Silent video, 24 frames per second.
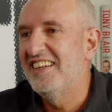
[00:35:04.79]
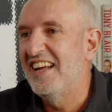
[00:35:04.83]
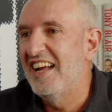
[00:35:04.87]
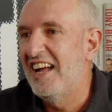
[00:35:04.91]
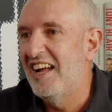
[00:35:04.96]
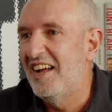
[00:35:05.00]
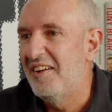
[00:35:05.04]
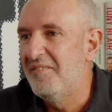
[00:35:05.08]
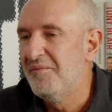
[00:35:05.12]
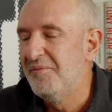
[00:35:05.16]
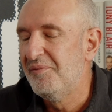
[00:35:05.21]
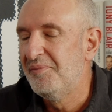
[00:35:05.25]

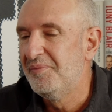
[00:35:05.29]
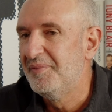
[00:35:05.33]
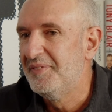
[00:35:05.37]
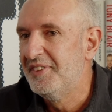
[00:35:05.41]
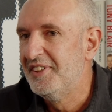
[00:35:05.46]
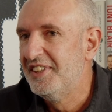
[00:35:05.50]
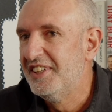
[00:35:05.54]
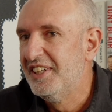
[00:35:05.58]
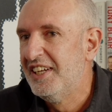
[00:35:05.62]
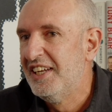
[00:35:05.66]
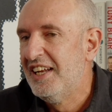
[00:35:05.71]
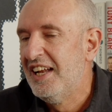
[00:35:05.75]
Um,
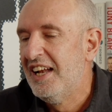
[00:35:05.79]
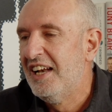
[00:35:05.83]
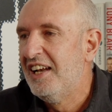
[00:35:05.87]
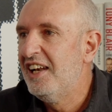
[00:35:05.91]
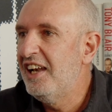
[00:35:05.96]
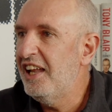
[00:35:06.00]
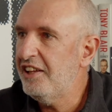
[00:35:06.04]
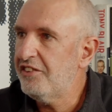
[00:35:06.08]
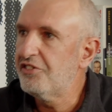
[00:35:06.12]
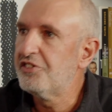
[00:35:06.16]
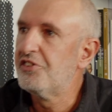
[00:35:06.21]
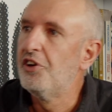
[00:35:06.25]

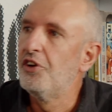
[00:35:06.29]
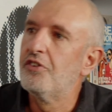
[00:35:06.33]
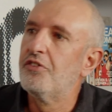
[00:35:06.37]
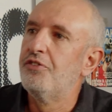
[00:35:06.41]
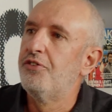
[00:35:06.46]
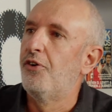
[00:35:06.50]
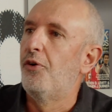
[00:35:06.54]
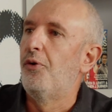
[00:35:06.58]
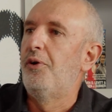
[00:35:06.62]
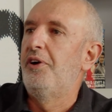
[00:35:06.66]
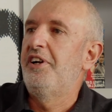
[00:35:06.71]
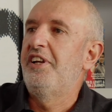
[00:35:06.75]
let's look
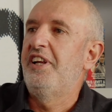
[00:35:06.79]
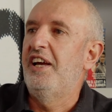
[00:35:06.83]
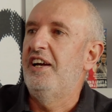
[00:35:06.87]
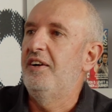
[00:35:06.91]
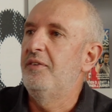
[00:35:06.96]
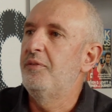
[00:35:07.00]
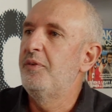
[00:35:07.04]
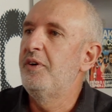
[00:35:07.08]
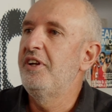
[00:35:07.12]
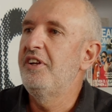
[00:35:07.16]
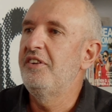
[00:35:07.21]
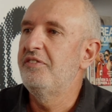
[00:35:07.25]
forward Yeah,
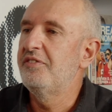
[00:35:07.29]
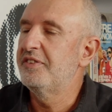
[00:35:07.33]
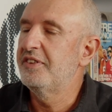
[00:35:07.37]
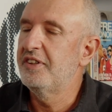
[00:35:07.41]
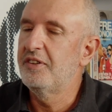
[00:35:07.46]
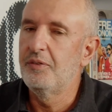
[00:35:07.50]
We've,